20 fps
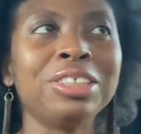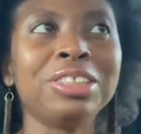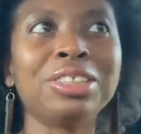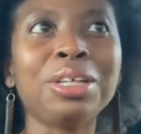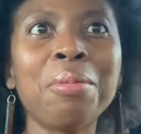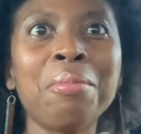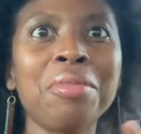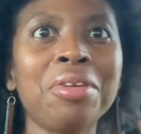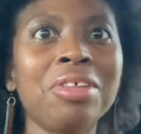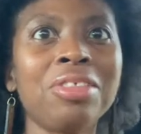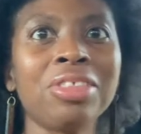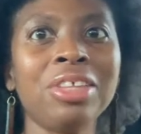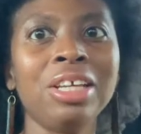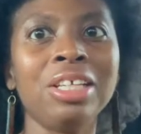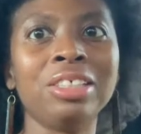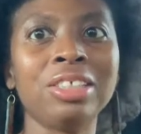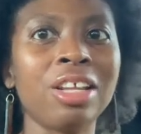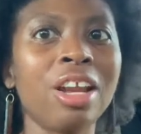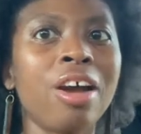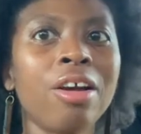some of the
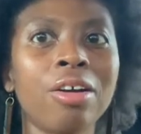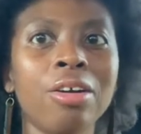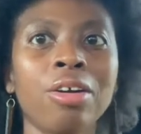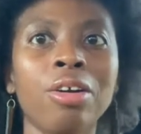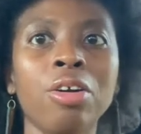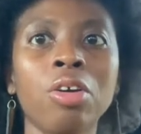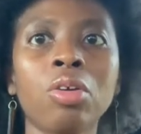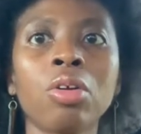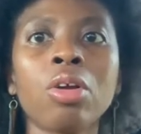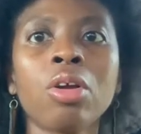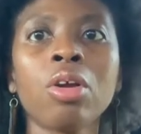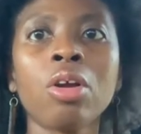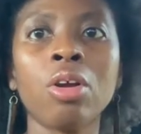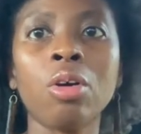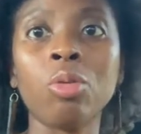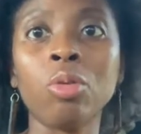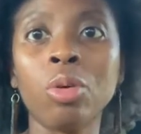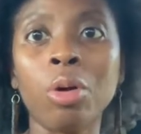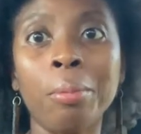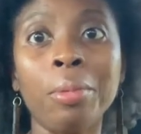things that I
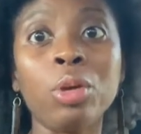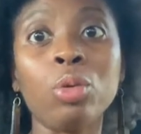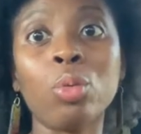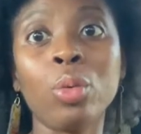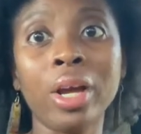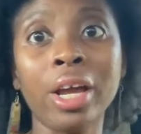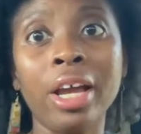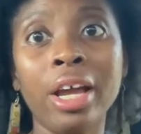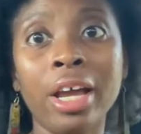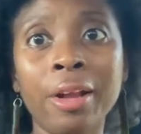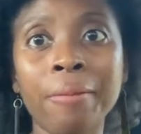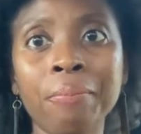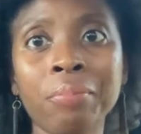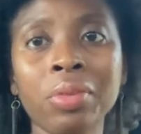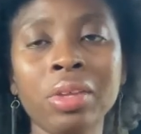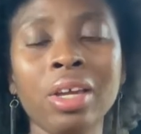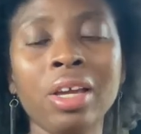read.